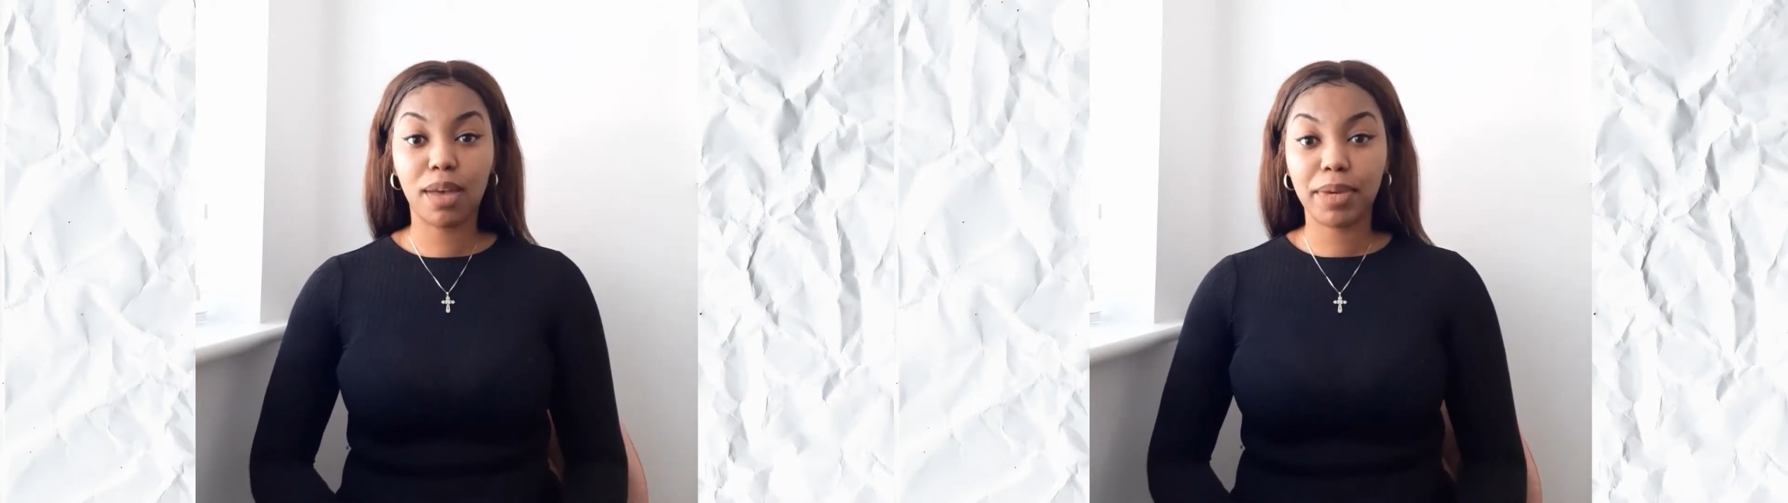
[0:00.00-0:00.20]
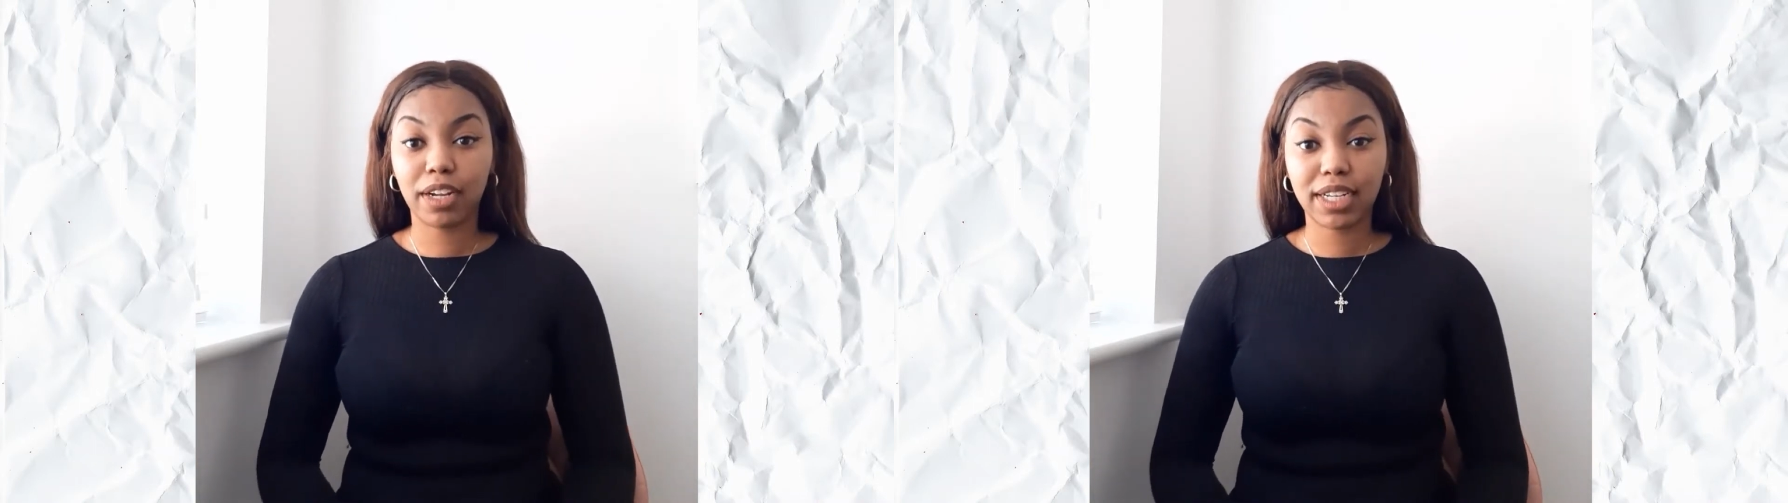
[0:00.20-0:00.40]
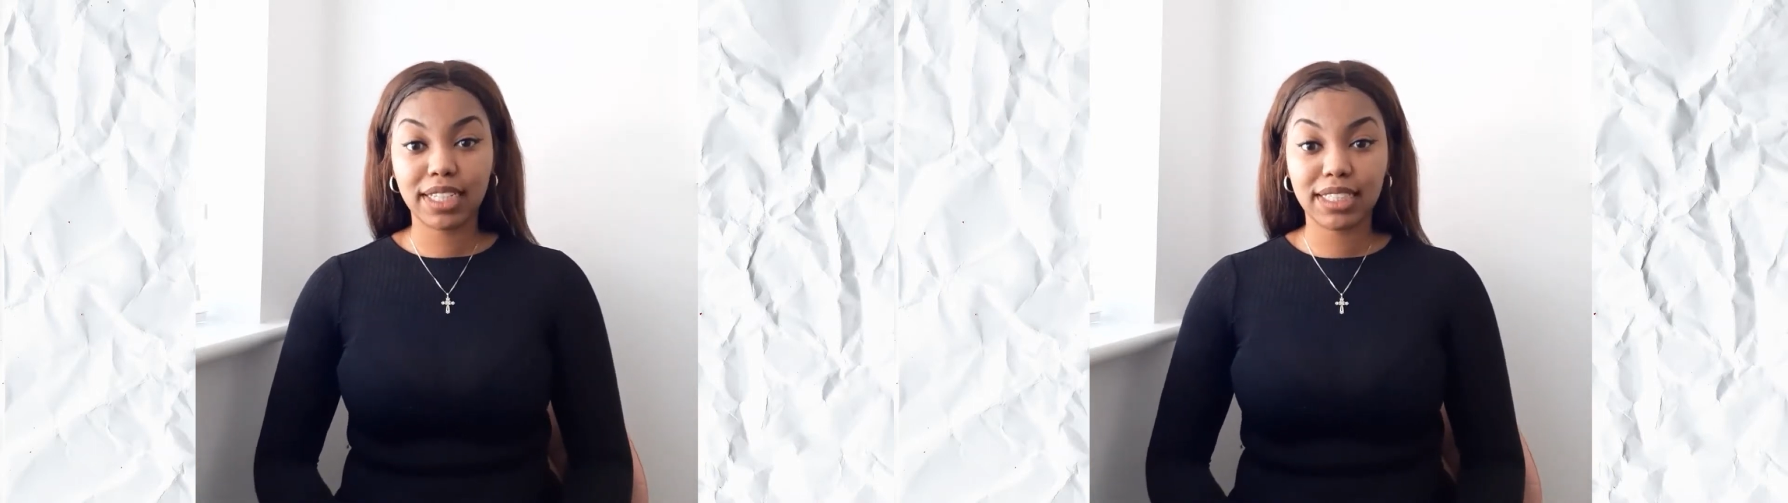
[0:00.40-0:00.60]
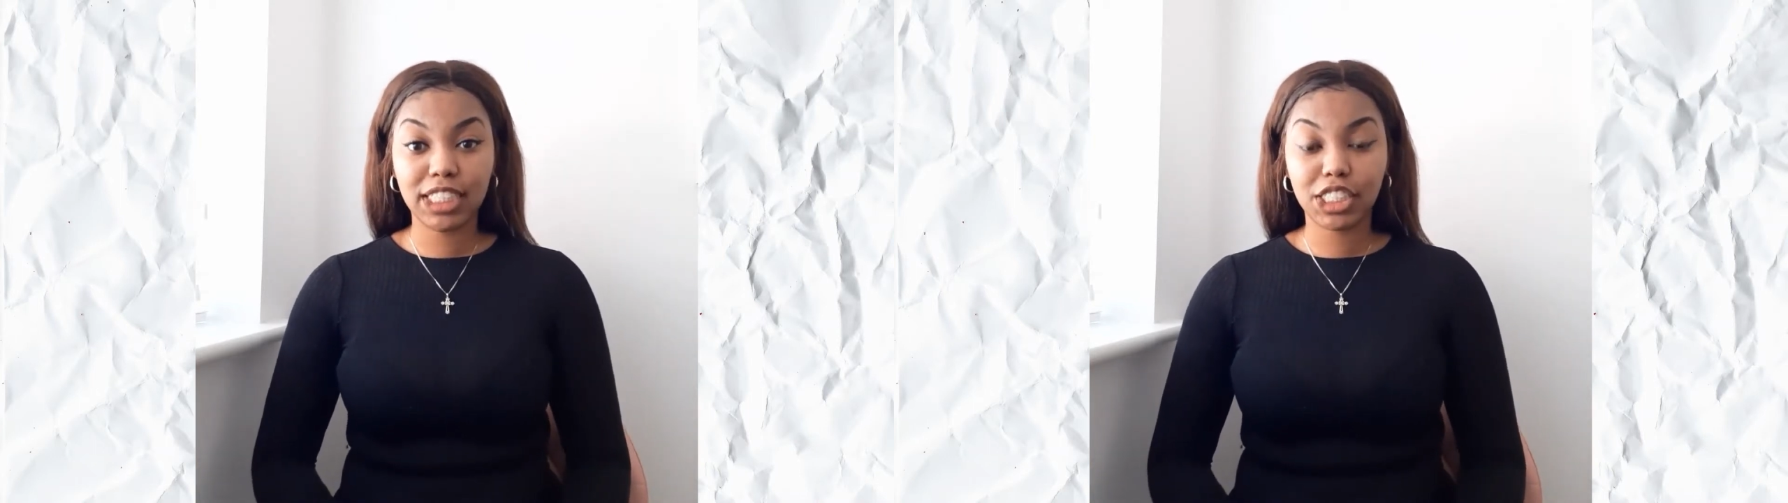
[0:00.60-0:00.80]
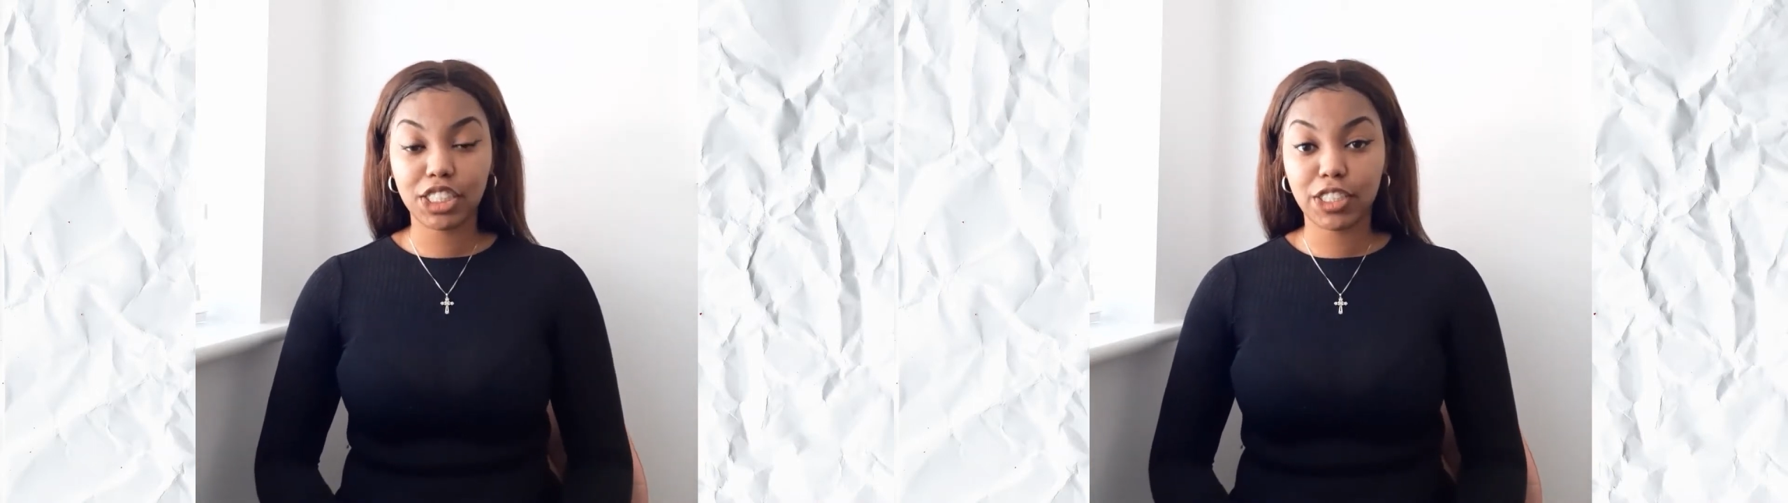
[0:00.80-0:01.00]
American
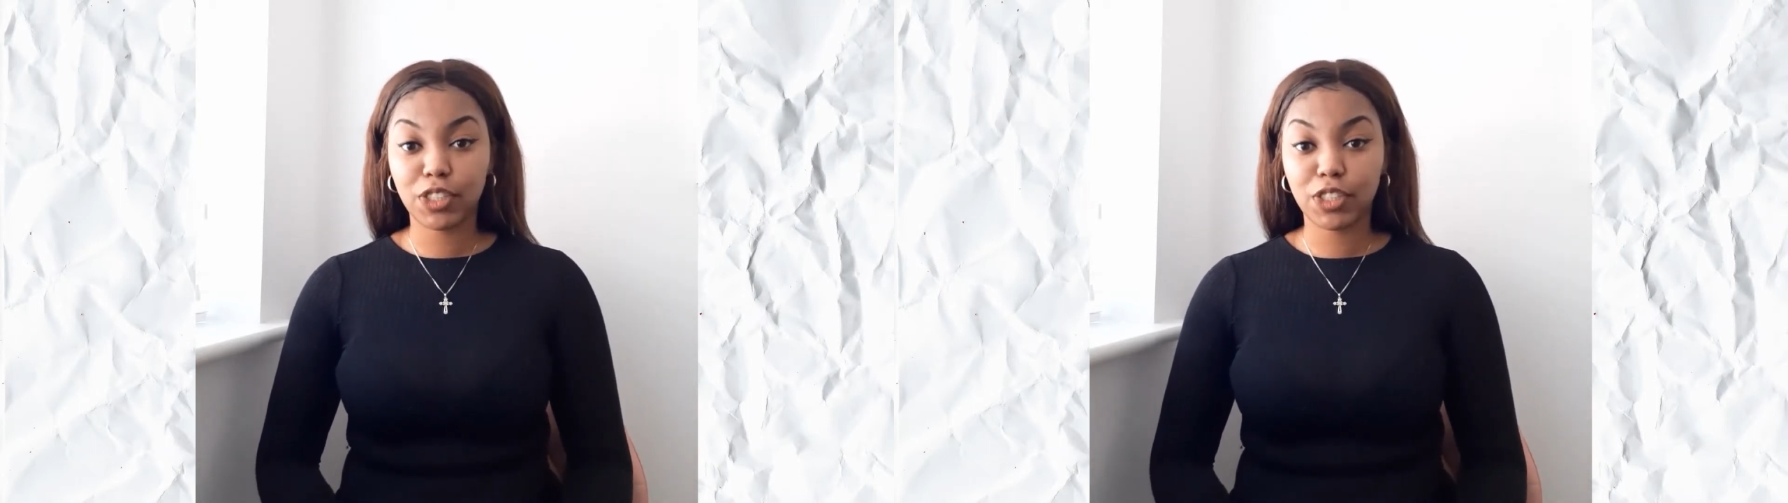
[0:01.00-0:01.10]
teachers